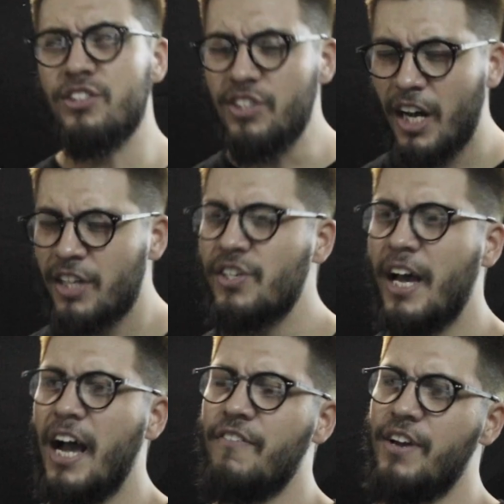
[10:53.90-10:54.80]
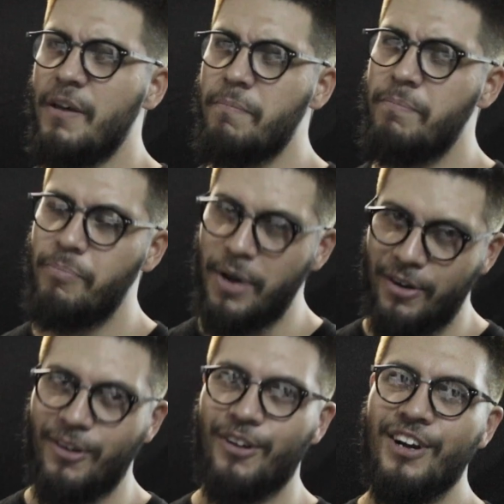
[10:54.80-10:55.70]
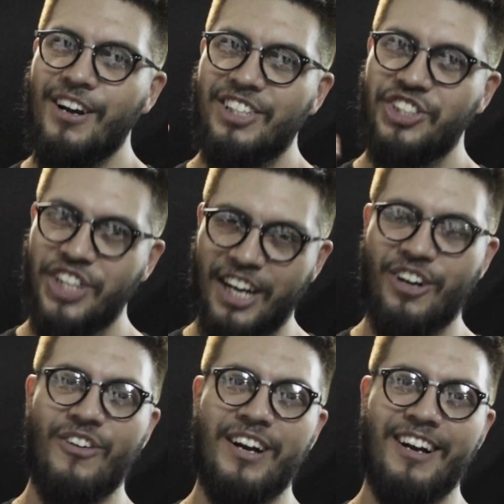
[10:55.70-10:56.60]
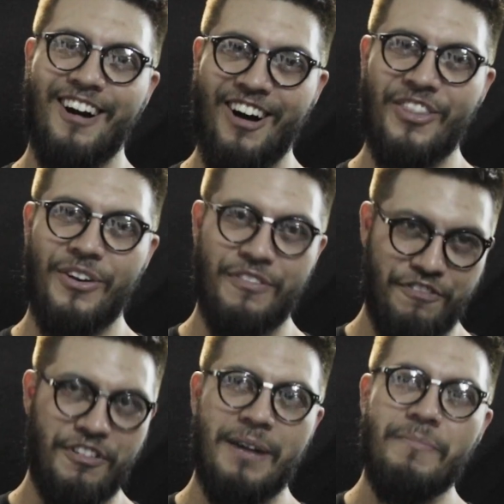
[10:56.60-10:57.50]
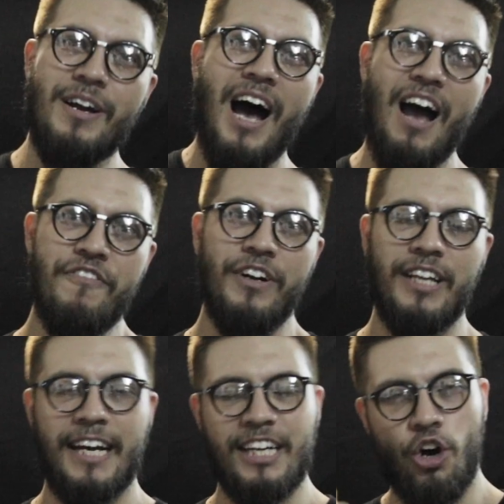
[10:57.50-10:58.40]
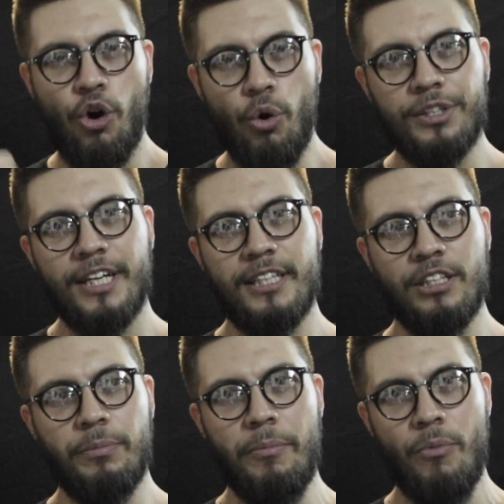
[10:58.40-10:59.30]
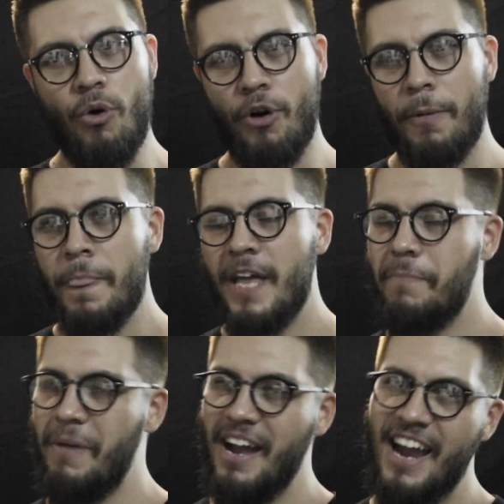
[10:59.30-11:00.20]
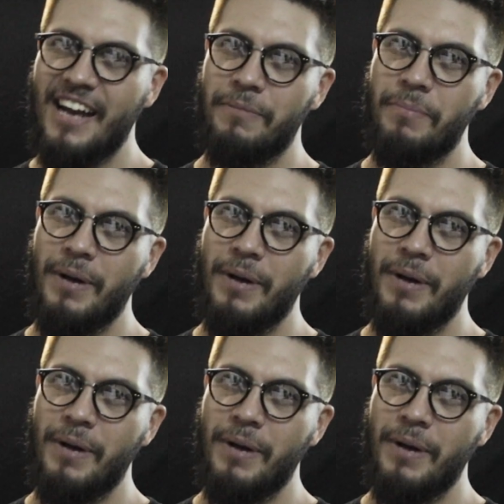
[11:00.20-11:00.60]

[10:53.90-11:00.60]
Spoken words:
does have a better checkering on their frame. I felt like I could hold it a little bit more in my hand